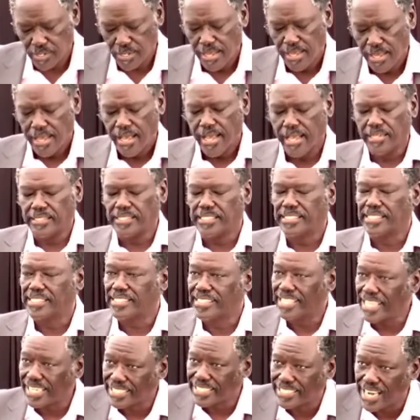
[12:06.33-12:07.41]
and
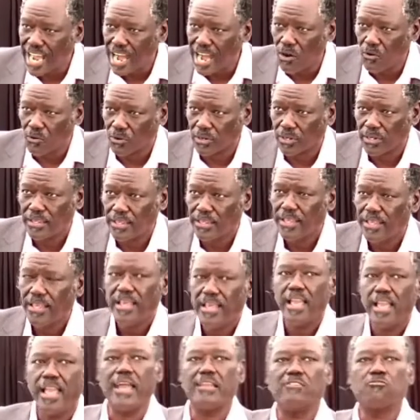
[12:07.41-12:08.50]
sit down and